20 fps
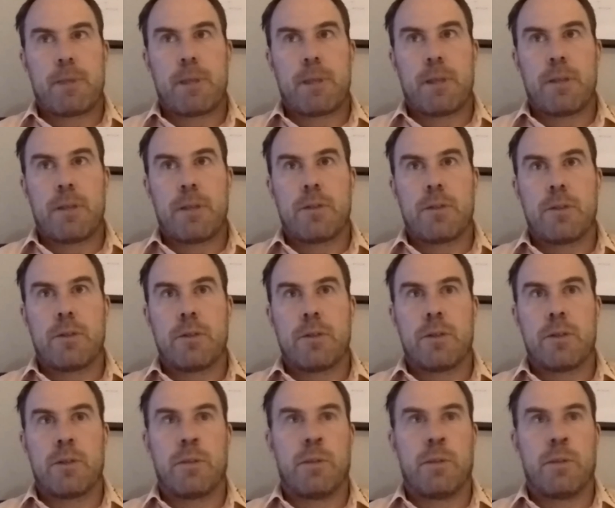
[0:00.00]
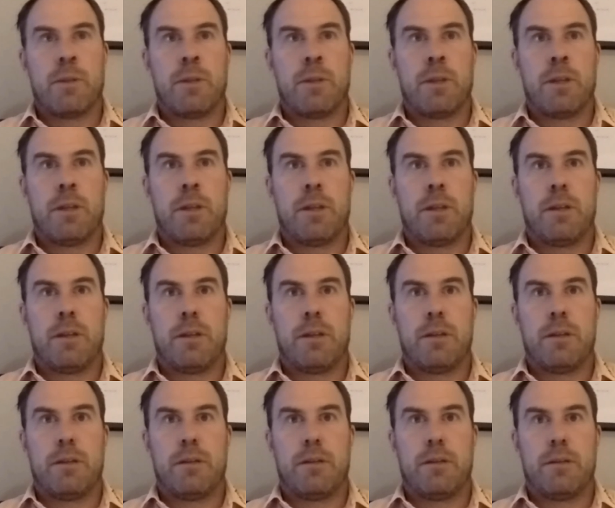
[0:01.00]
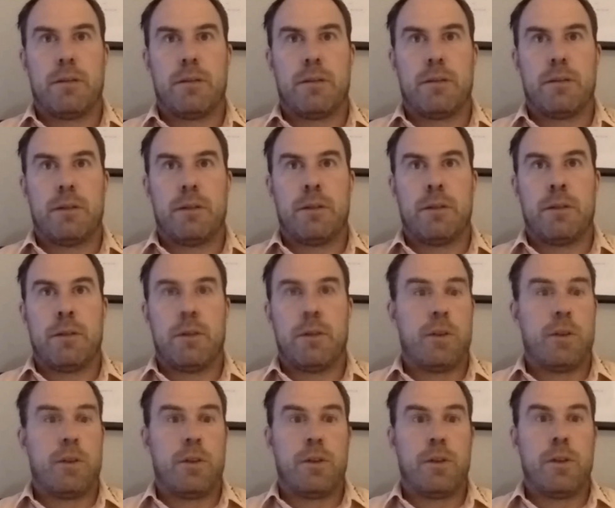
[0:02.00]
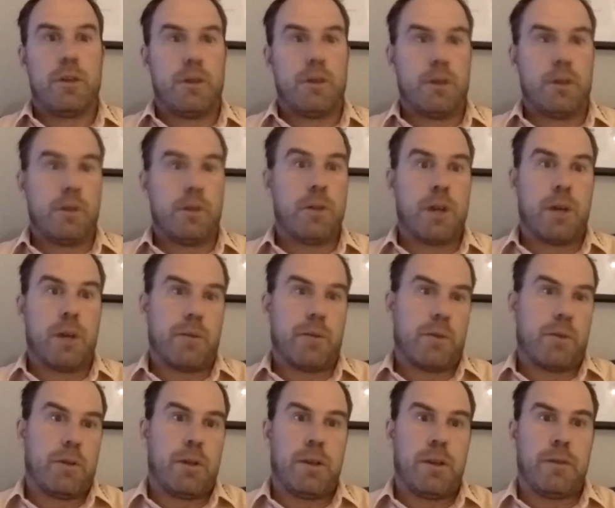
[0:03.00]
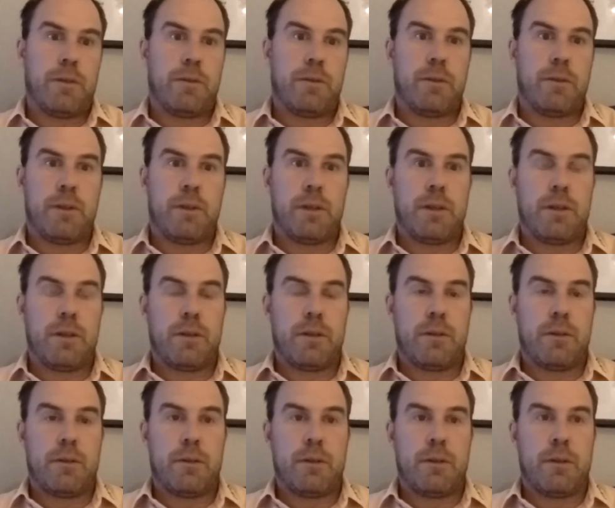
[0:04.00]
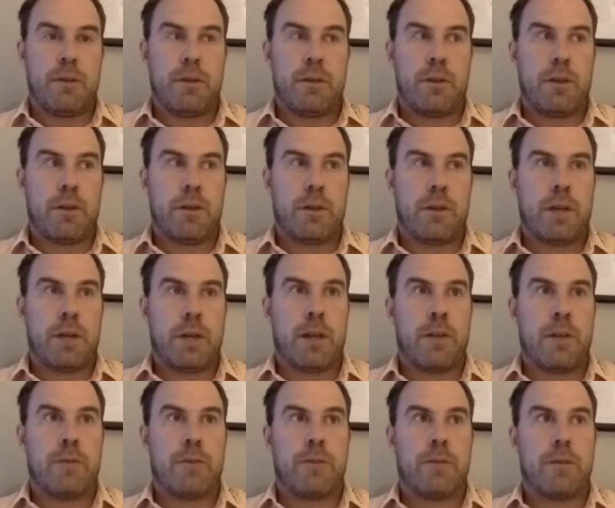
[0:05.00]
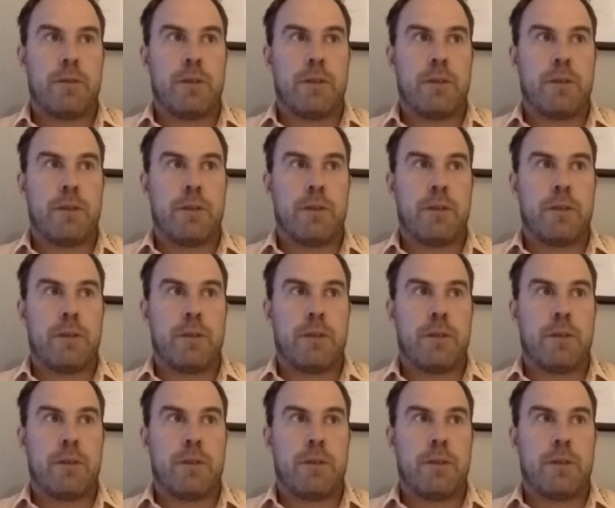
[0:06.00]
so someone that you know you, you, you look up to, you, you you know, you're kind of,